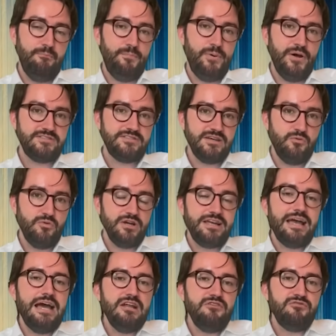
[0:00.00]
But we're
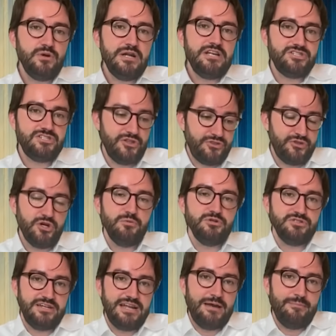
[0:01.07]
kind of reached the
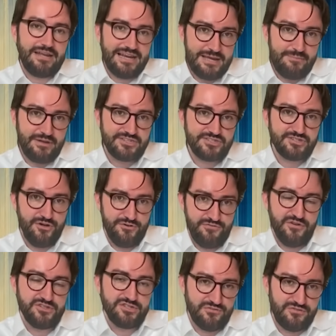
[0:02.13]
thermodynamic limits of
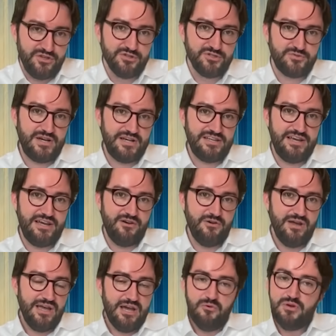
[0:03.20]
fossil fuels right now.
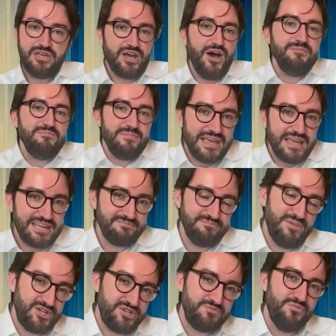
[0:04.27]
We can't make it
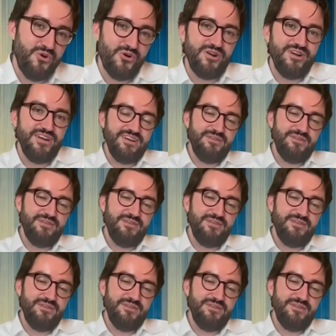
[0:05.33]
much more